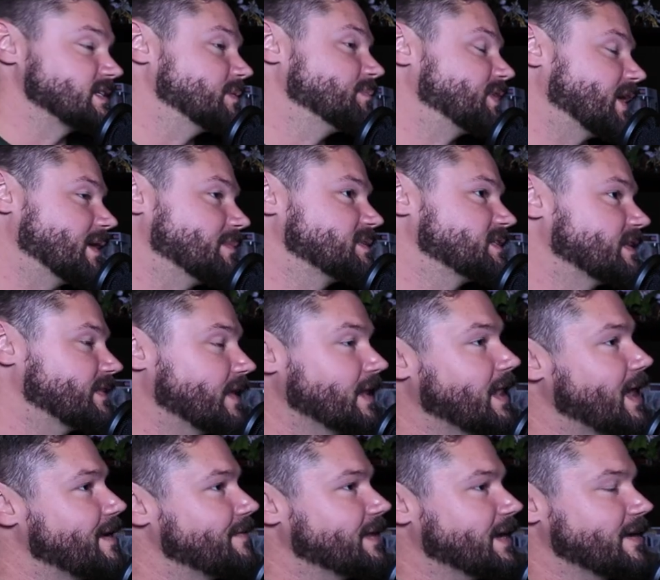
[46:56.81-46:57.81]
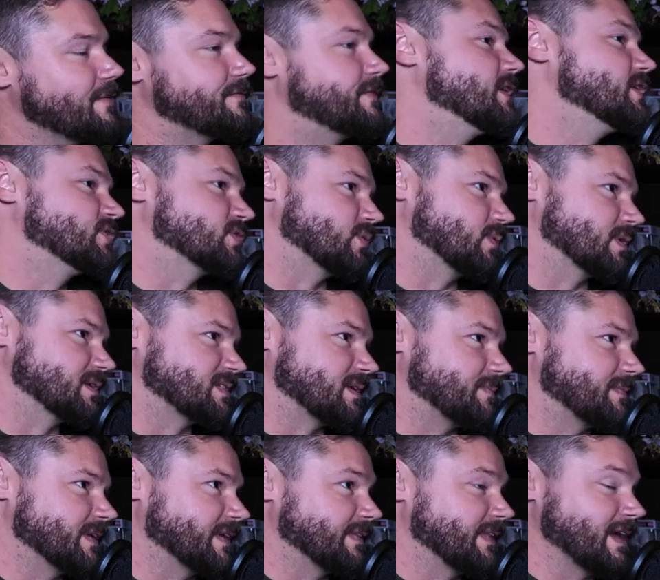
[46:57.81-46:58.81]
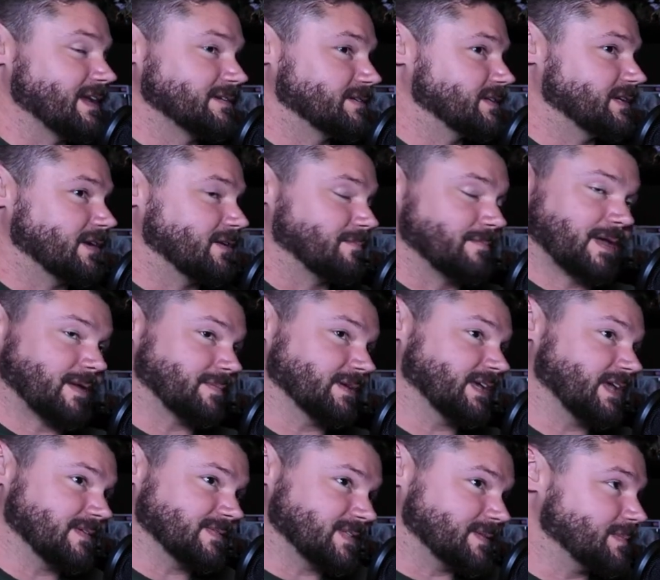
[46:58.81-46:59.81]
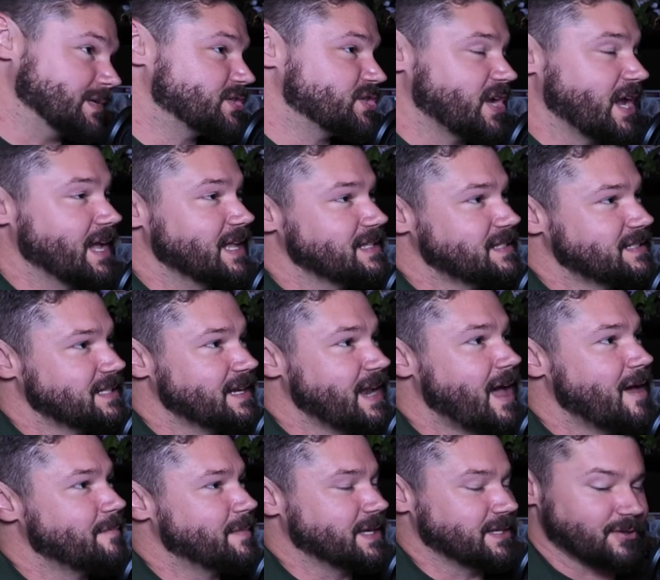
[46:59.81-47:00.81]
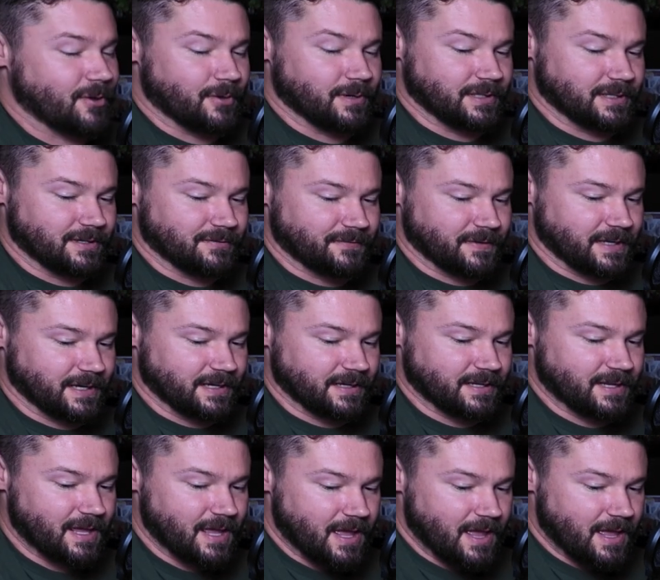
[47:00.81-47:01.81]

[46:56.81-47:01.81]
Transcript: Sometimes they'll have like a feature or something that, maybe gives them a chance to not be totally defeated.